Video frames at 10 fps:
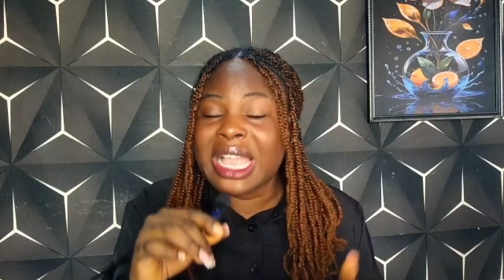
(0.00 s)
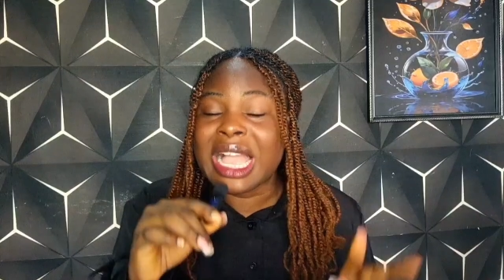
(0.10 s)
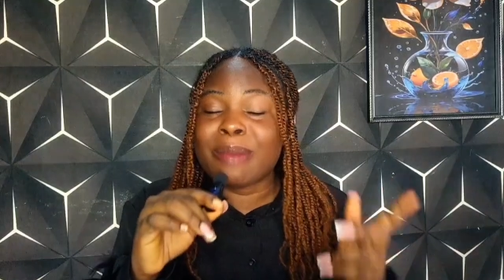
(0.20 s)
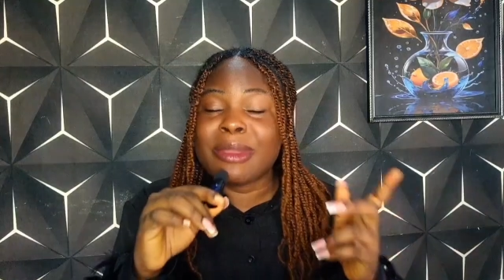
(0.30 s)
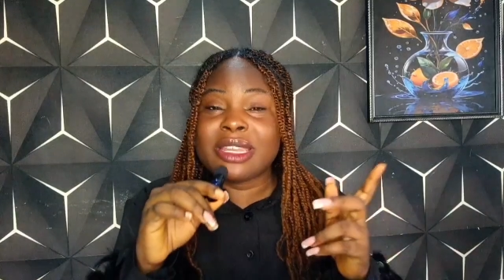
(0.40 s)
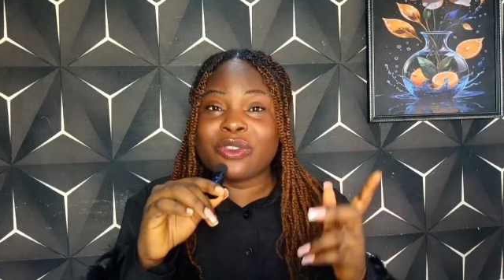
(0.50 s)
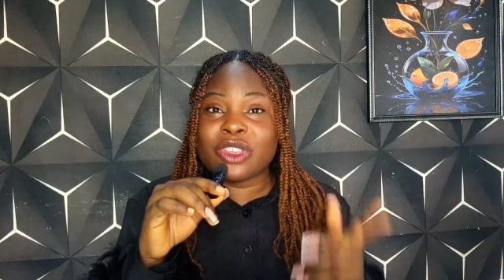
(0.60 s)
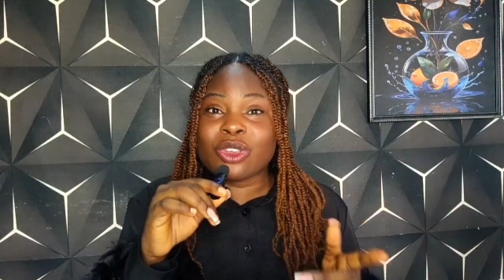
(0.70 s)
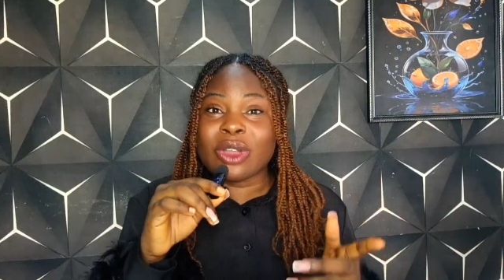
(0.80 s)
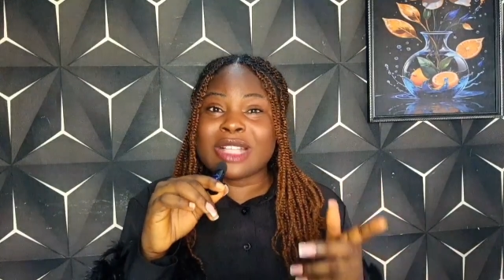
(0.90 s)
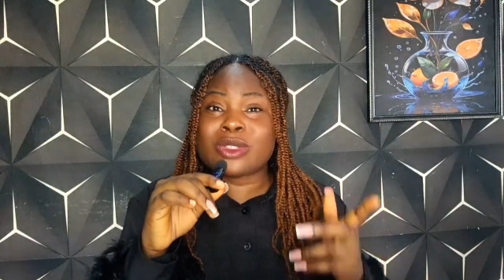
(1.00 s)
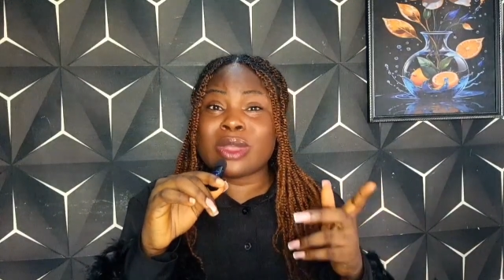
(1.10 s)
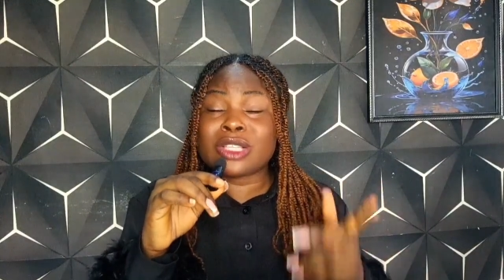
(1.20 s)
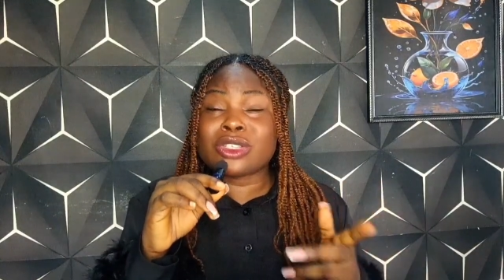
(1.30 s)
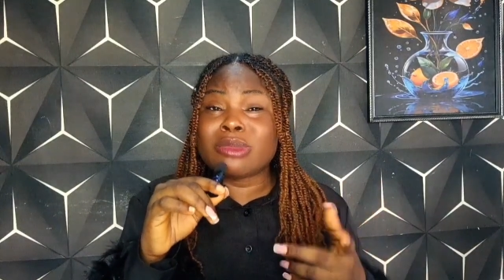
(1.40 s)
I made a video on how to
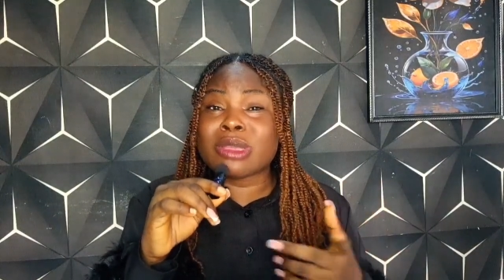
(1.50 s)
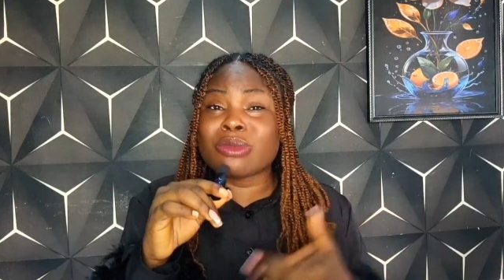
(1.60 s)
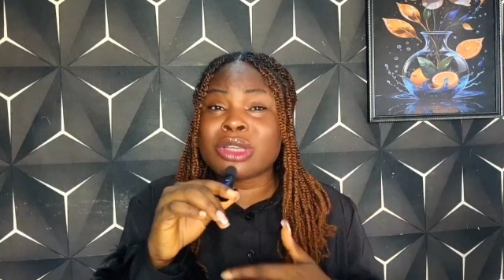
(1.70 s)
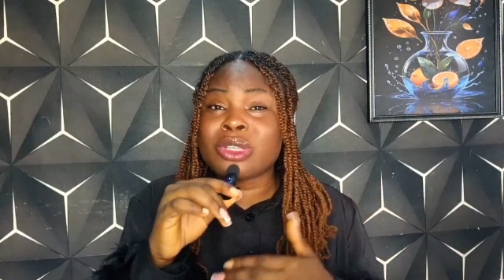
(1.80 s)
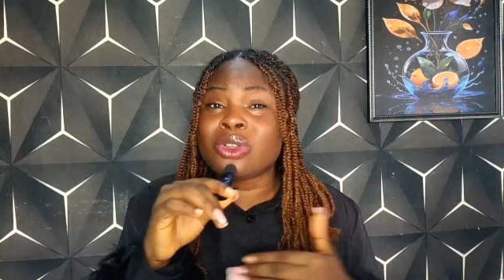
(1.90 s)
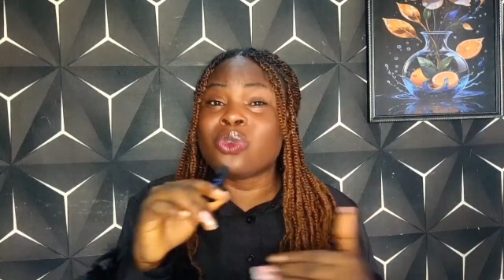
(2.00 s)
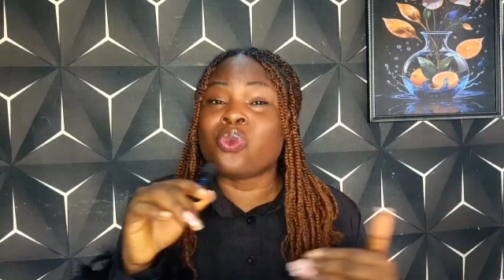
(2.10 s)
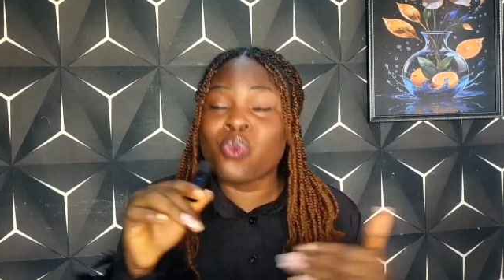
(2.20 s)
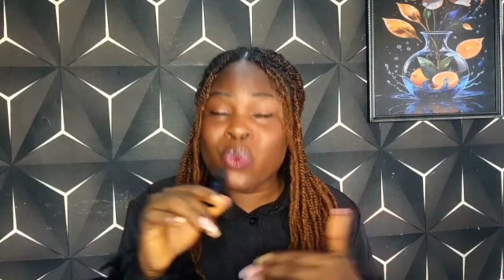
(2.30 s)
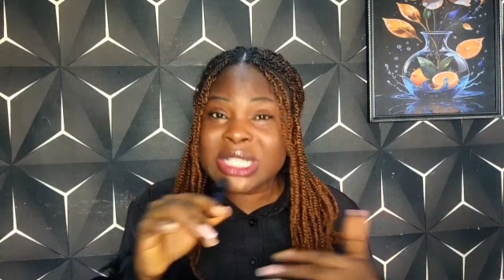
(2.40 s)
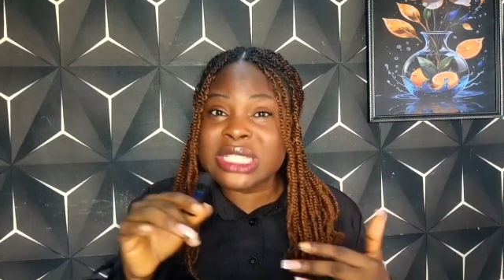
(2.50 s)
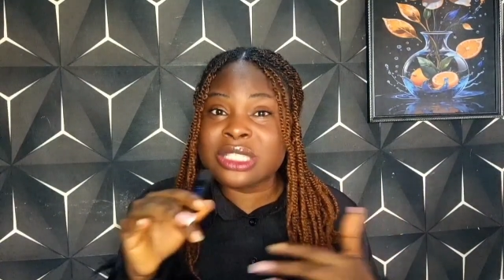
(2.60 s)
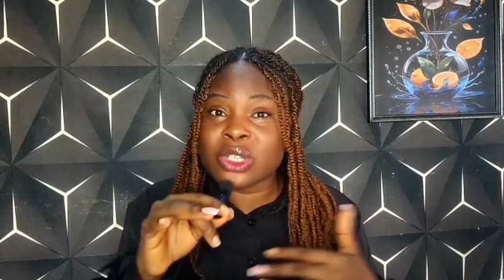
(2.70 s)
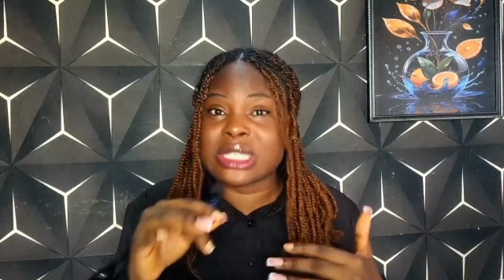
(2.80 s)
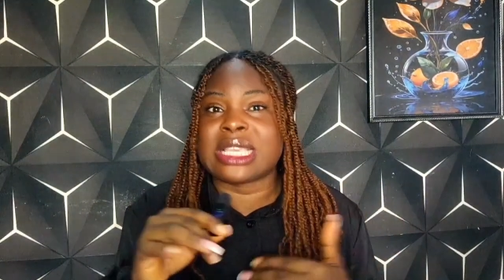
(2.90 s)
actually make money with
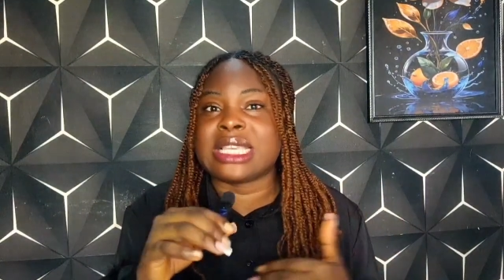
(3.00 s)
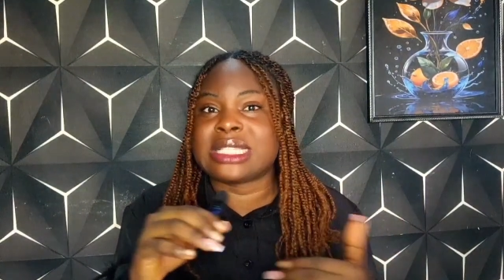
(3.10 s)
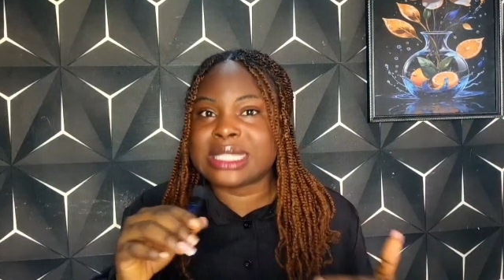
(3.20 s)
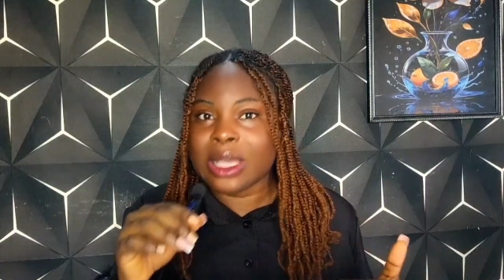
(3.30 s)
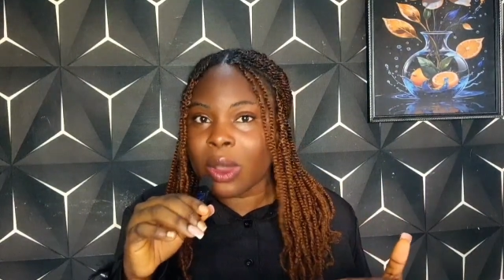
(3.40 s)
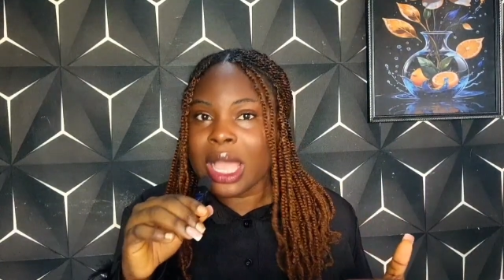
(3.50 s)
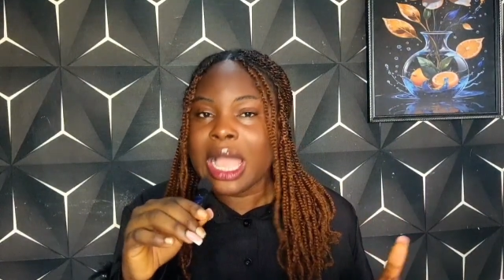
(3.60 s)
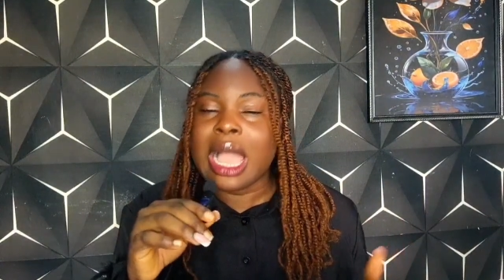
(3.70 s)
just Excel.